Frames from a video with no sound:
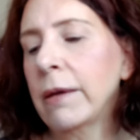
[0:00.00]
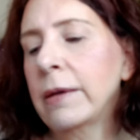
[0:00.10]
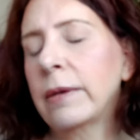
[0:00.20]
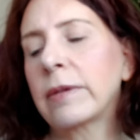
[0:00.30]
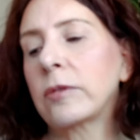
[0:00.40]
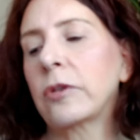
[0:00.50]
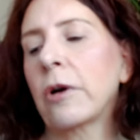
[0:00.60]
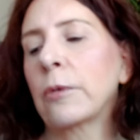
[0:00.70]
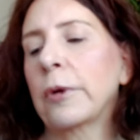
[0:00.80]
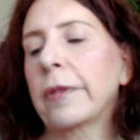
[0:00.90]
And
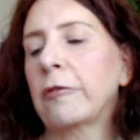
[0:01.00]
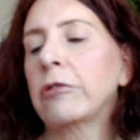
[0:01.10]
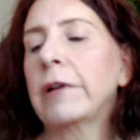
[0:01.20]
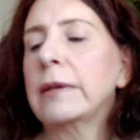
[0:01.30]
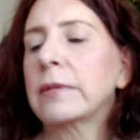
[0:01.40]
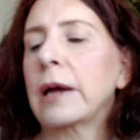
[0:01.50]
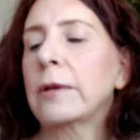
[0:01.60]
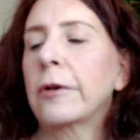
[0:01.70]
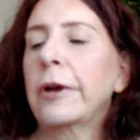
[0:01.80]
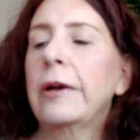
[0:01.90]
start with a crease
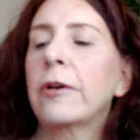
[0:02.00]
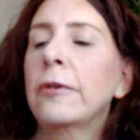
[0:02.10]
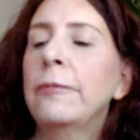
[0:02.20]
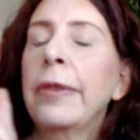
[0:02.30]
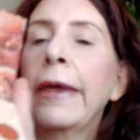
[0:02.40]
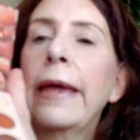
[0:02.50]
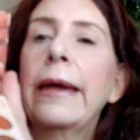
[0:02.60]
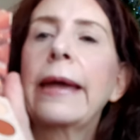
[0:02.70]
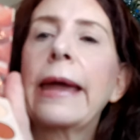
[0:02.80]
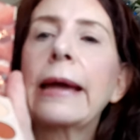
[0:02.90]
color here,
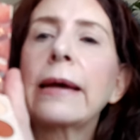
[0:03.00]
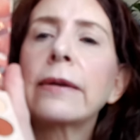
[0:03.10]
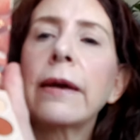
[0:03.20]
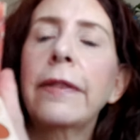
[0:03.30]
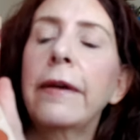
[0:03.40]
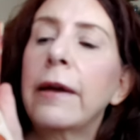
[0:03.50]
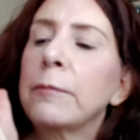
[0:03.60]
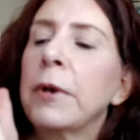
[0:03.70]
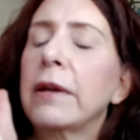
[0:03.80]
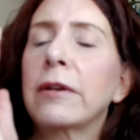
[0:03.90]
and I think
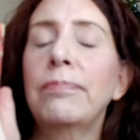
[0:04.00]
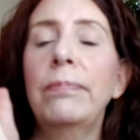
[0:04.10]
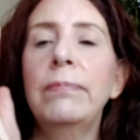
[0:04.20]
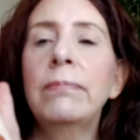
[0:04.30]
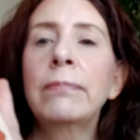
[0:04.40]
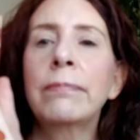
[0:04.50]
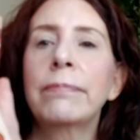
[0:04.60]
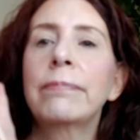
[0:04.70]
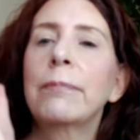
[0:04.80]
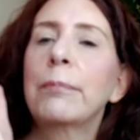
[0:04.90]
I'm gonna
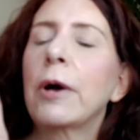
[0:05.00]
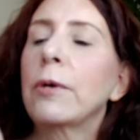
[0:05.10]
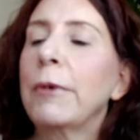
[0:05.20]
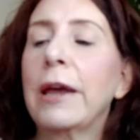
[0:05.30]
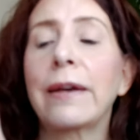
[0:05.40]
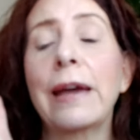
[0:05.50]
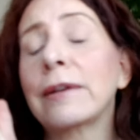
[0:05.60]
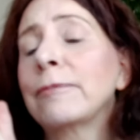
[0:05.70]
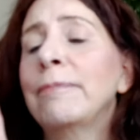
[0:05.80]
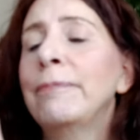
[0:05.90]
pardon me
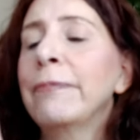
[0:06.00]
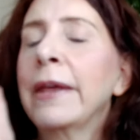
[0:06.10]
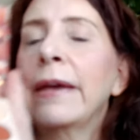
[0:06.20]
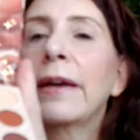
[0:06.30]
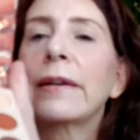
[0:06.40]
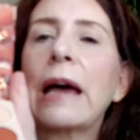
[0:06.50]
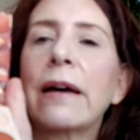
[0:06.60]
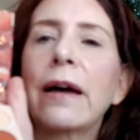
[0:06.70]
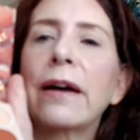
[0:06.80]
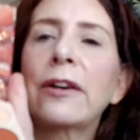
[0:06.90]
again
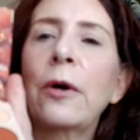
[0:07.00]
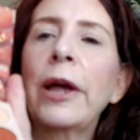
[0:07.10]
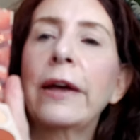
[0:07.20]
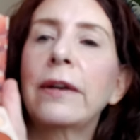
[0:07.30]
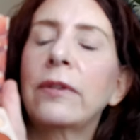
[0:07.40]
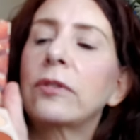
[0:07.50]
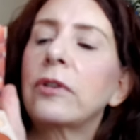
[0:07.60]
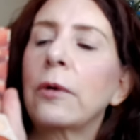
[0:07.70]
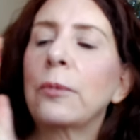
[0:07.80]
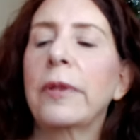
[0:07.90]
uh, go ahead and
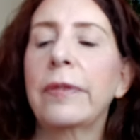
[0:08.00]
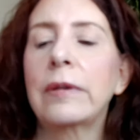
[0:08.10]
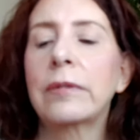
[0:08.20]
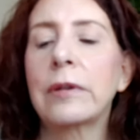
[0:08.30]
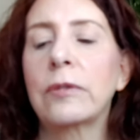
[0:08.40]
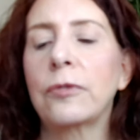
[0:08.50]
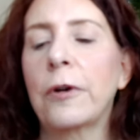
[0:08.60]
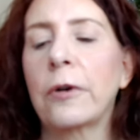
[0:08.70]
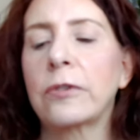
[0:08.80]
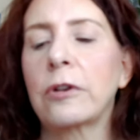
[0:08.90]
start with this as
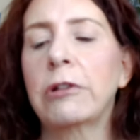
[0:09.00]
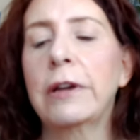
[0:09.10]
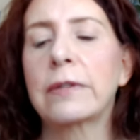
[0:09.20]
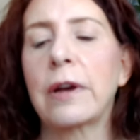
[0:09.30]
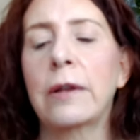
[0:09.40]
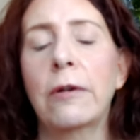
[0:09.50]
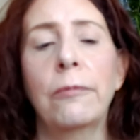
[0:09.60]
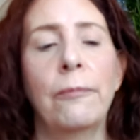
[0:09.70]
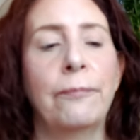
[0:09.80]
far as crease color.